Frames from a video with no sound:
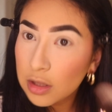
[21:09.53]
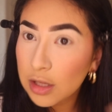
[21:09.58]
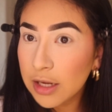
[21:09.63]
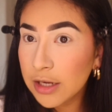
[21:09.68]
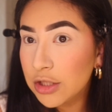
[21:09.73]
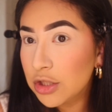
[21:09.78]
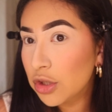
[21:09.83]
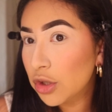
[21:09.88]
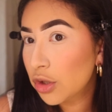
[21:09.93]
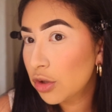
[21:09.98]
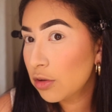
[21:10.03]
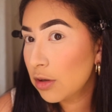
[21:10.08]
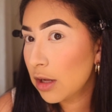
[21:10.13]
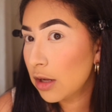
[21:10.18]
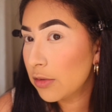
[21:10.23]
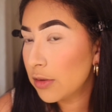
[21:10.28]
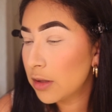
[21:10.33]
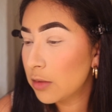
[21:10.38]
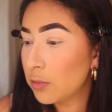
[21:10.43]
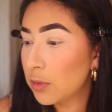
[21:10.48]
I don't know
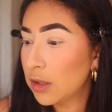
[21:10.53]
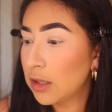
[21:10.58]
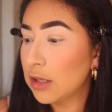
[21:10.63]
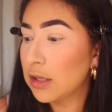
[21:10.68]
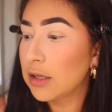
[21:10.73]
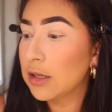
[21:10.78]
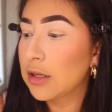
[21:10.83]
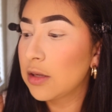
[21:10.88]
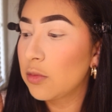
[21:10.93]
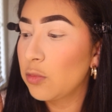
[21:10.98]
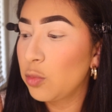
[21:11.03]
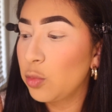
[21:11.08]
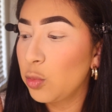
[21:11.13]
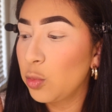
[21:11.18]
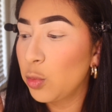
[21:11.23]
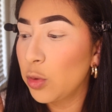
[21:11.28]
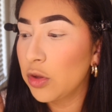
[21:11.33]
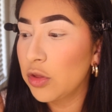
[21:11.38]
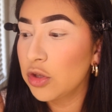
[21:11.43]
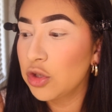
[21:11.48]
how it would look
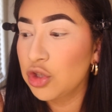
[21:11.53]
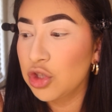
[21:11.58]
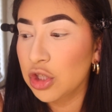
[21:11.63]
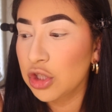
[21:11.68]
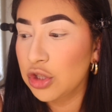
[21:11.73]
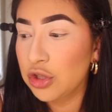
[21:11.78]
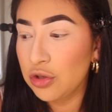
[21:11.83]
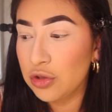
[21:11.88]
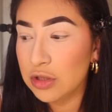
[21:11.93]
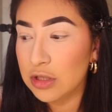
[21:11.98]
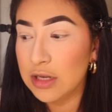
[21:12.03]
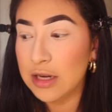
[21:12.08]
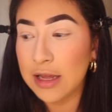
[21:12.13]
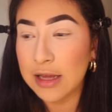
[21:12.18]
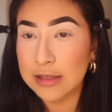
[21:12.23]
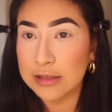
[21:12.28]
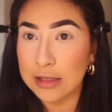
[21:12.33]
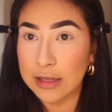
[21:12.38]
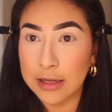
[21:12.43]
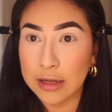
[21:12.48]
with just using it
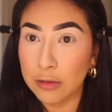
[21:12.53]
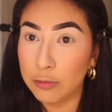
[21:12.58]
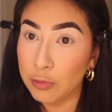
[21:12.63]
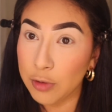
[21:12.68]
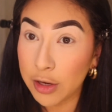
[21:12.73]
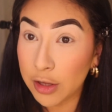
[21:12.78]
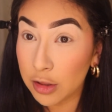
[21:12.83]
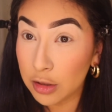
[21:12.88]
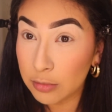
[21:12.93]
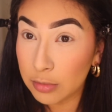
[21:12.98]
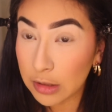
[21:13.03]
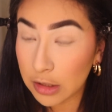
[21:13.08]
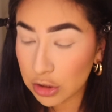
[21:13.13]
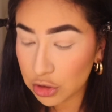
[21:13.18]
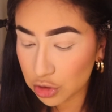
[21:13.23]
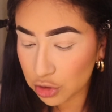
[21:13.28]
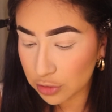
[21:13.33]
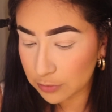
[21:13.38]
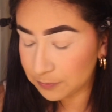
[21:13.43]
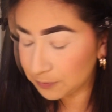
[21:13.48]
as like a regular
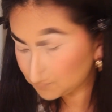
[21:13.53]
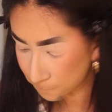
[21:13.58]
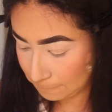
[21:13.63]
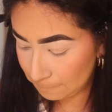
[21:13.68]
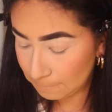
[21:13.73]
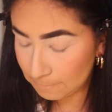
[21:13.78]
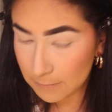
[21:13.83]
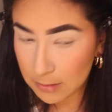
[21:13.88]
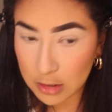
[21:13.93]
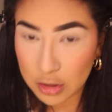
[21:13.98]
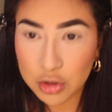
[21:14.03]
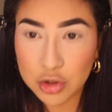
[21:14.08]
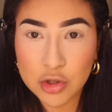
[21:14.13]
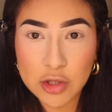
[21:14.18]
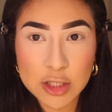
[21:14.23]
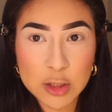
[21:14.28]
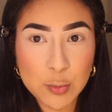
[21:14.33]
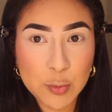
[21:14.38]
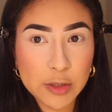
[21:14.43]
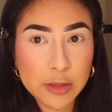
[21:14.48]
blush. So
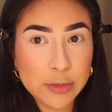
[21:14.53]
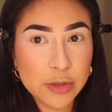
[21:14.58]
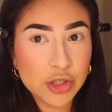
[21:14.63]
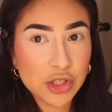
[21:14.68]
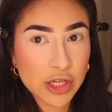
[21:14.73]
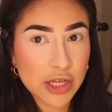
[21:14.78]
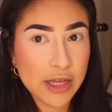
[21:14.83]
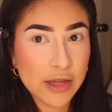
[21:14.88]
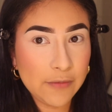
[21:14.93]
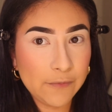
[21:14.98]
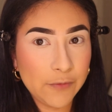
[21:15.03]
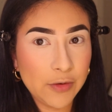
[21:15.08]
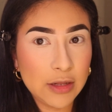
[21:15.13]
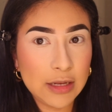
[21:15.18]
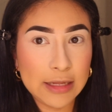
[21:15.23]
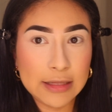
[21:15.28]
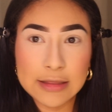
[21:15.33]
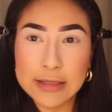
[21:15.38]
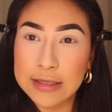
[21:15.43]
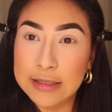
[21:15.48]
that's pretty much it for
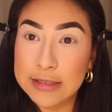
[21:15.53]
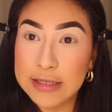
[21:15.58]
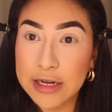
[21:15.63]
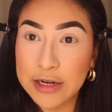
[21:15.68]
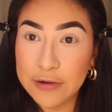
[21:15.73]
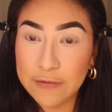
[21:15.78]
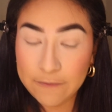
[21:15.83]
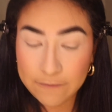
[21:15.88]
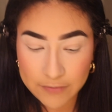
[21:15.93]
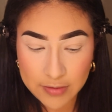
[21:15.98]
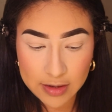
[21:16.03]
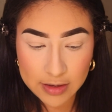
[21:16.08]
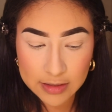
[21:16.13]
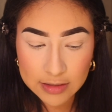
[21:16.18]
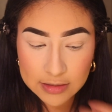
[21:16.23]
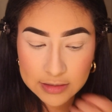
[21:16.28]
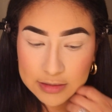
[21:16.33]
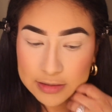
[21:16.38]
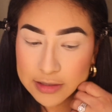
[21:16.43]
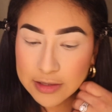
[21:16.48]
like the entire
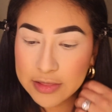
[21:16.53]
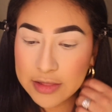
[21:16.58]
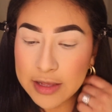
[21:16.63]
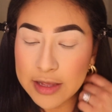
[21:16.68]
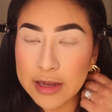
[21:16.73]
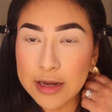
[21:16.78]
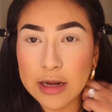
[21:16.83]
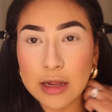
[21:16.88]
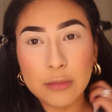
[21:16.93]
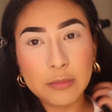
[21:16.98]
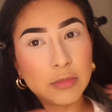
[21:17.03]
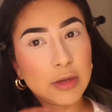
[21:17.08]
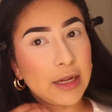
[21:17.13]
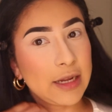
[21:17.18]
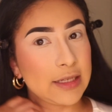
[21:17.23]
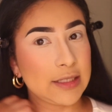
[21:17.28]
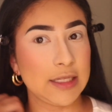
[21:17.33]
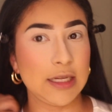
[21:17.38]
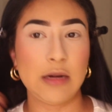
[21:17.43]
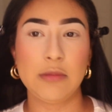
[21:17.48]
face. And then like I
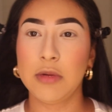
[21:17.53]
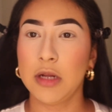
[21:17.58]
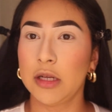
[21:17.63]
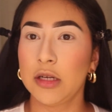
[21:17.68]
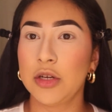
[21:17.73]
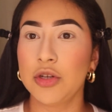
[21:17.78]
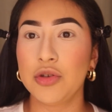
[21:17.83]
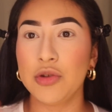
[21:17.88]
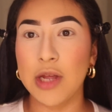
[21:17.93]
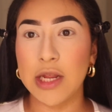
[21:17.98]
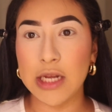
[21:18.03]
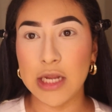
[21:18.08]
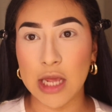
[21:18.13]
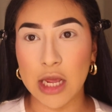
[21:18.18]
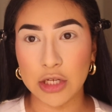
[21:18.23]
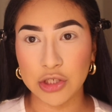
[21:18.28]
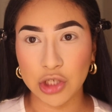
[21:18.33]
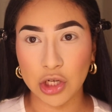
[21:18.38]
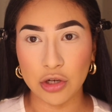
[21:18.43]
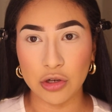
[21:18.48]
said, I'm not going to do any
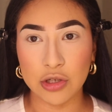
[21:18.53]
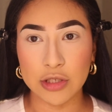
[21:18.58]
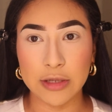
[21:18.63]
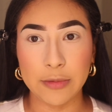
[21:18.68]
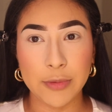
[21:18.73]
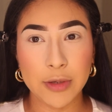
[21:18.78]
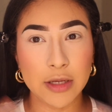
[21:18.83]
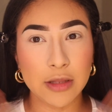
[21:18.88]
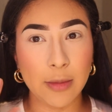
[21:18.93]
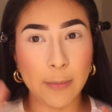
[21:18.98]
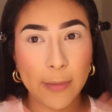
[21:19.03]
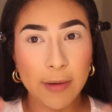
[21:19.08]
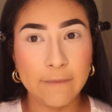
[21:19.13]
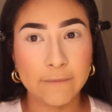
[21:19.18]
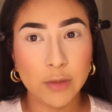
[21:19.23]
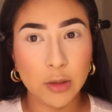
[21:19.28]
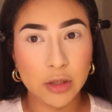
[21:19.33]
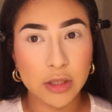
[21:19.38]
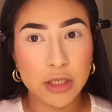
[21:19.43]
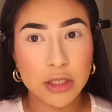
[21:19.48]
eyeshadow because I wanted the main
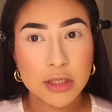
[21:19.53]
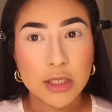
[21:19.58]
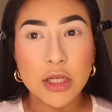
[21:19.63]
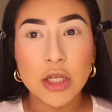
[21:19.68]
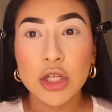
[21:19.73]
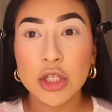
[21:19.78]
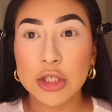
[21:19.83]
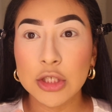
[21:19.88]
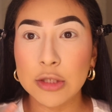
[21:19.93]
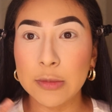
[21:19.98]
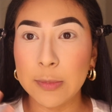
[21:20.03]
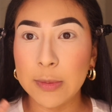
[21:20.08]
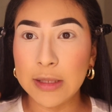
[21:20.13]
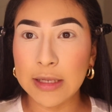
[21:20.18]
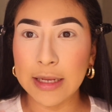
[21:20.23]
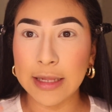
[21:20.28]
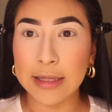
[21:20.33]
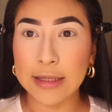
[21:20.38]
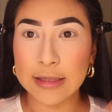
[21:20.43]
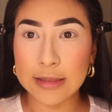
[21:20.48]
focus to be
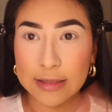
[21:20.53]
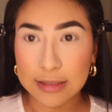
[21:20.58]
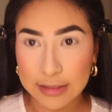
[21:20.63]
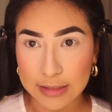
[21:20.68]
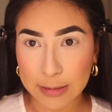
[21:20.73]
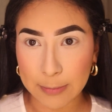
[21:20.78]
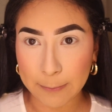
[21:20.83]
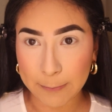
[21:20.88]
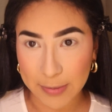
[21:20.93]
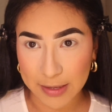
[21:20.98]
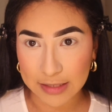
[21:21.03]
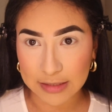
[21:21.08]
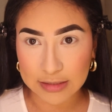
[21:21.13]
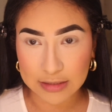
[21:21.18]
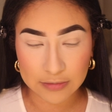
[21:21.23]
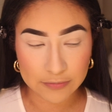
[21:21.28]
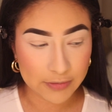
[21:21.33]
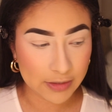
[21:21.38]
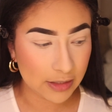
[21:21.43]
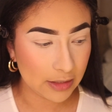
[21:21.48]
like the base
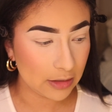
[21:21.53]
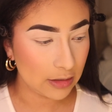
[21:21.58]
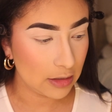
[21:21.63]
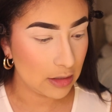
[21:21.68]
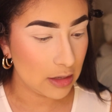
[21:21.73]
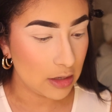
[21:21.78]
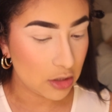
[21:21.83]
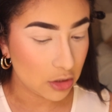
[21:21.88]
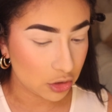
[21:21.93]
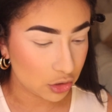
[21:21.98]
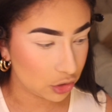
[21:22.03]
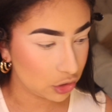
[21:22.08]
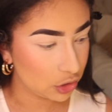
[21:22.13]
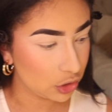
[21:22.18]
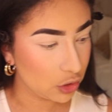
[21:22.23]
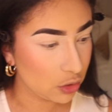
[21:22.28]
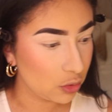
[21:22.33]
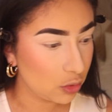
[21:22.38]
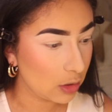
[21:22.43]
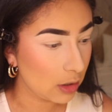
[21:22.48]
of it.
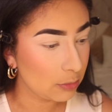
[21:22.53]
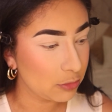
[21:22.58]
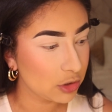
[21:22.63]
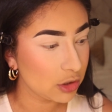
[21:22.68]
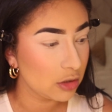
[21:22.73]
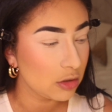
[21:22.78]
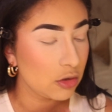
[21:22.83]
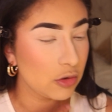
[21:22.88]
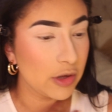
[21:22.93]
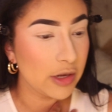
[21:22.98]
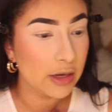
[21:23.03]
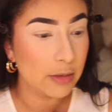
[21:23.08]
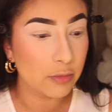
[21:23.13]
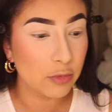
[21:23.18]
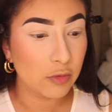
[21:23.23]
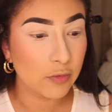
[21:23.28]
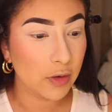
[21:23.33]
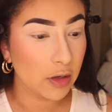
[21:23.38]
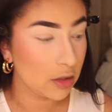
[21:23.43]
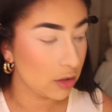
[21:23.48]
So I'm just going to go ahead and
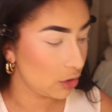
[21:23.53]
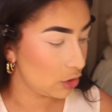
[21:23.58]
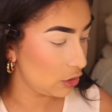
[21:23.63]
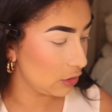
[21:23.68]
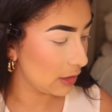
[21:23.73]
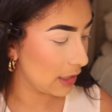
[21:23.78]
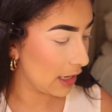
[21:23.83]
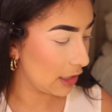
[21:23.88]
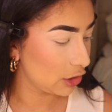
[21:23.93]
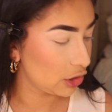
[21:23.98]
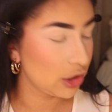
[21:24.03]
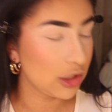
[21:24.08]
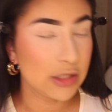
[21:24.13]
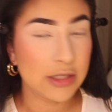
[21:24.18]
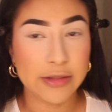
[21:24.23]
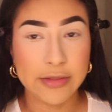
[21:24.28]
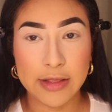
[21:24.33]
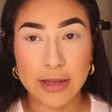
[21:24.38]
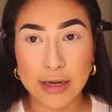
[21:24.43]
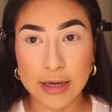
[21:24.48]
move on to lashes
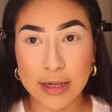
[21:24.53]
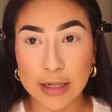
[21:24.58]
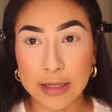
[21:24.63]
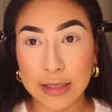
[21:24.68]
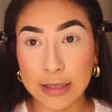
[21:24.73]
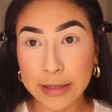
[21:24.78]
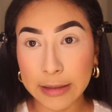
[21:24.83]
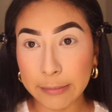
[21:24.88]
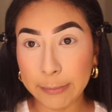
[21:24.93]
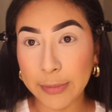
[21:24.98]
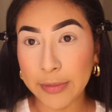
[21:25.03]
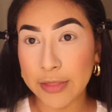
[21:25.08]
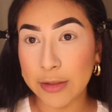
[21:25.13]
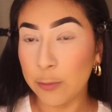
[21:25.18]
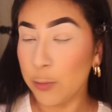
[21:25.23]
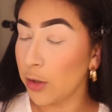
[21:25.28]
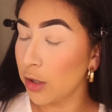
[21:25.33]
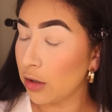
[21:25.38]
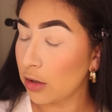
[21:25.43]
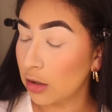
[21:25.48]
and then a lip, and then
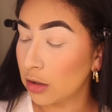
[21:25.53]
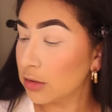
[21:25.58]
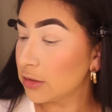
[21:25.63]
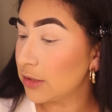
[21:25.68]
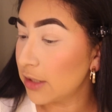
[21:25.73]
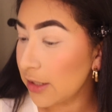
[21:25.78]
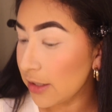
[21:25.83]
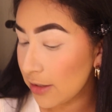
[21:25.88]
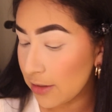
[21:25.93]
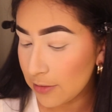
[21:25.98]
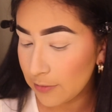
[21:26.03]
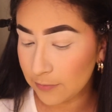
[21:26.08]
we are all done.